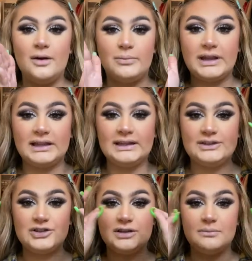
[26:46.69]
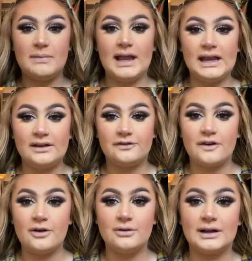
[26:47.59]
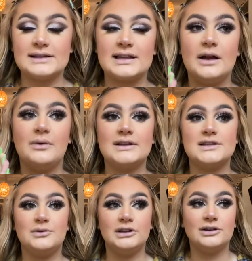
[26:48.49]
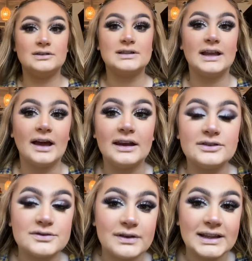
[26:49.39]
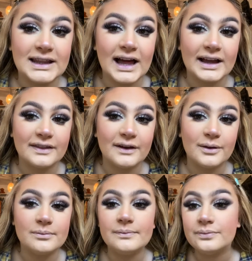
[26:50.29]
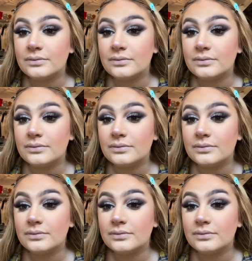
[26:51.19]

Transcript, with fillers: but they're literally the main focus, like when someone looks at you, and I just really like them.